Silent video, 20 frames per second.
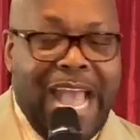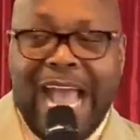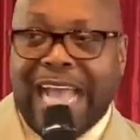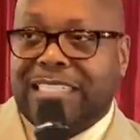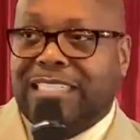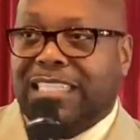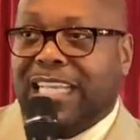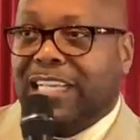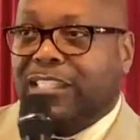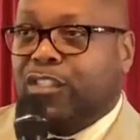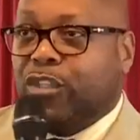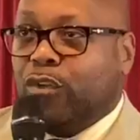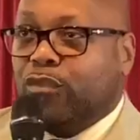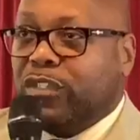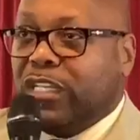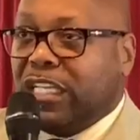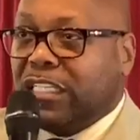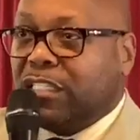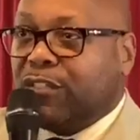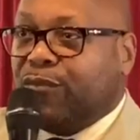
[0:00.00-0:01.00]
I said, you
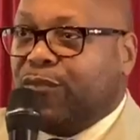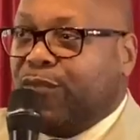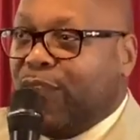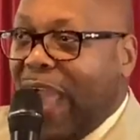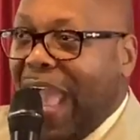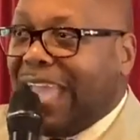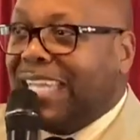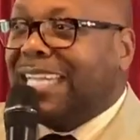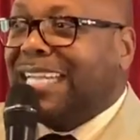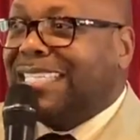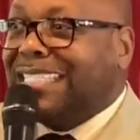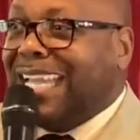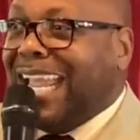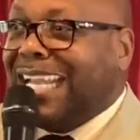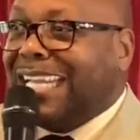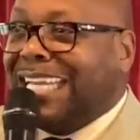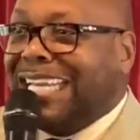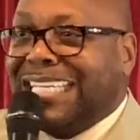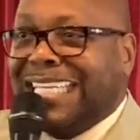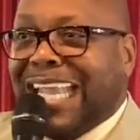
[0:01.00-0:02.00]
just
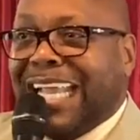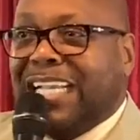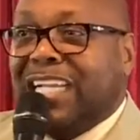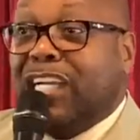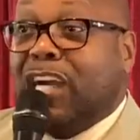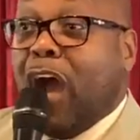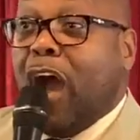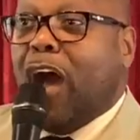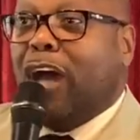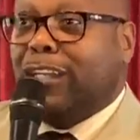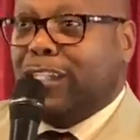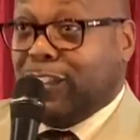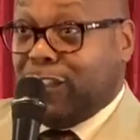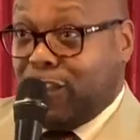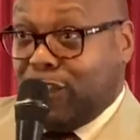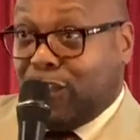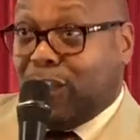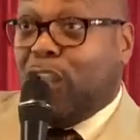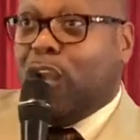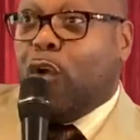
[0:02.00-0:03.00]
validated that God
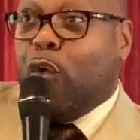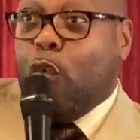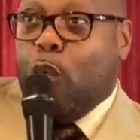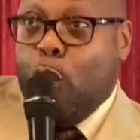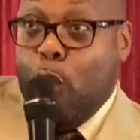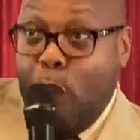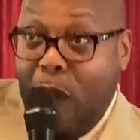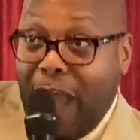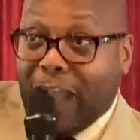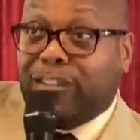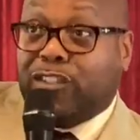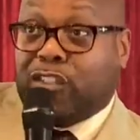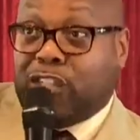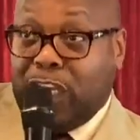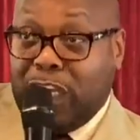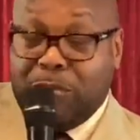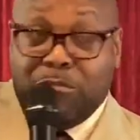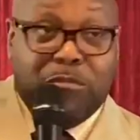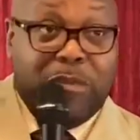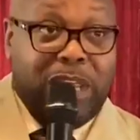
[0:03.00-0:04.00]
is still
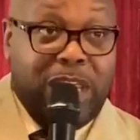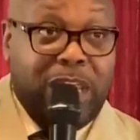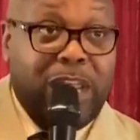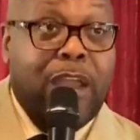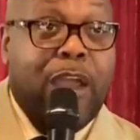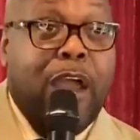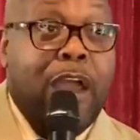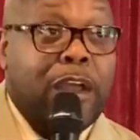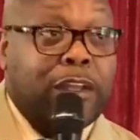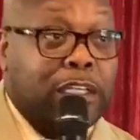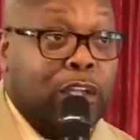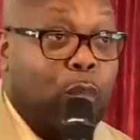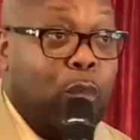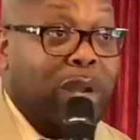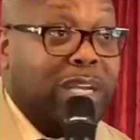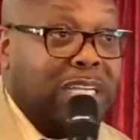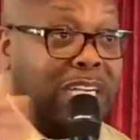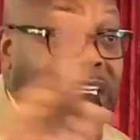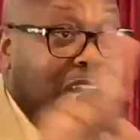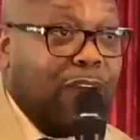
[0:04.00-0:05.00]
watching me the
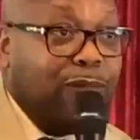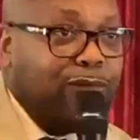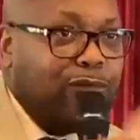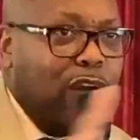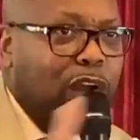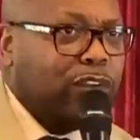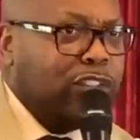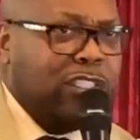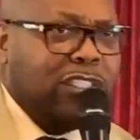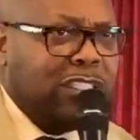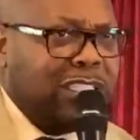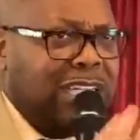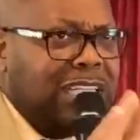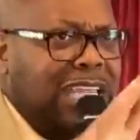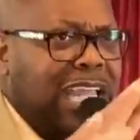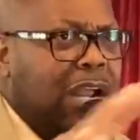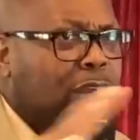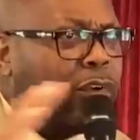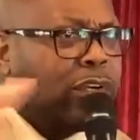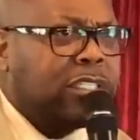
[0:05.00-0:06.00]
way that I function. See,
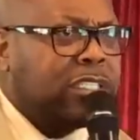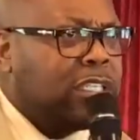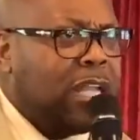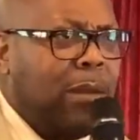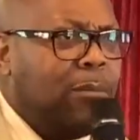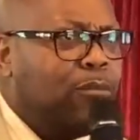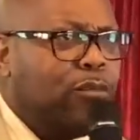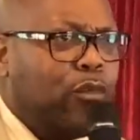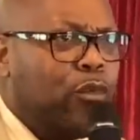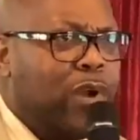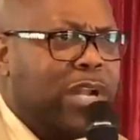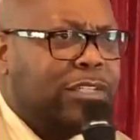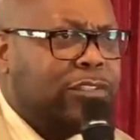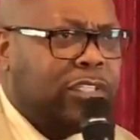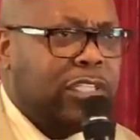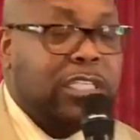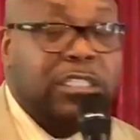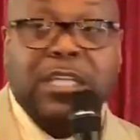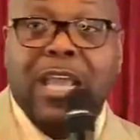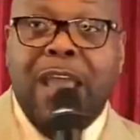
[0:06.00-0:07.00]
there are some
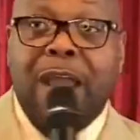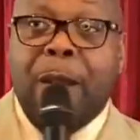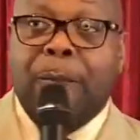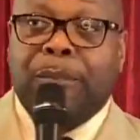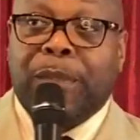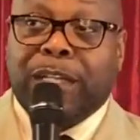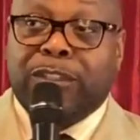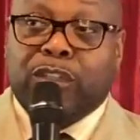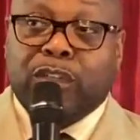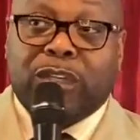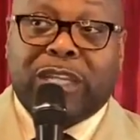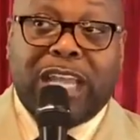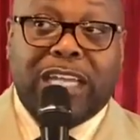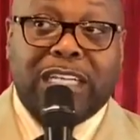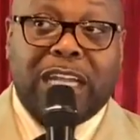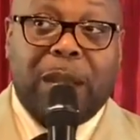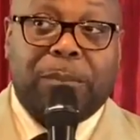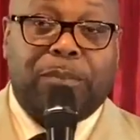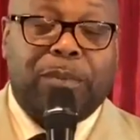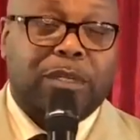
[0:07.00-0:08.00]
riches that you
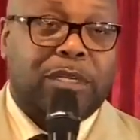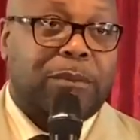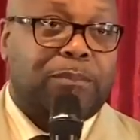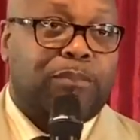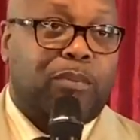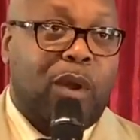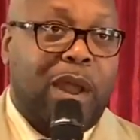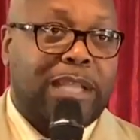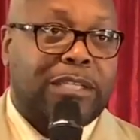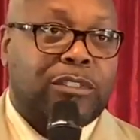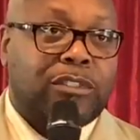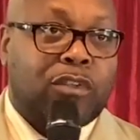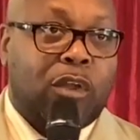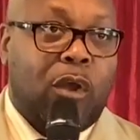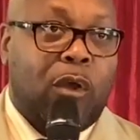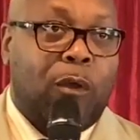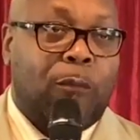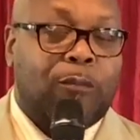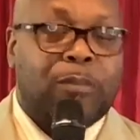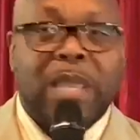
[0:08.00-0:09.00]
cannot put a price
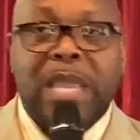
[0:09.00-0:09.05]
on.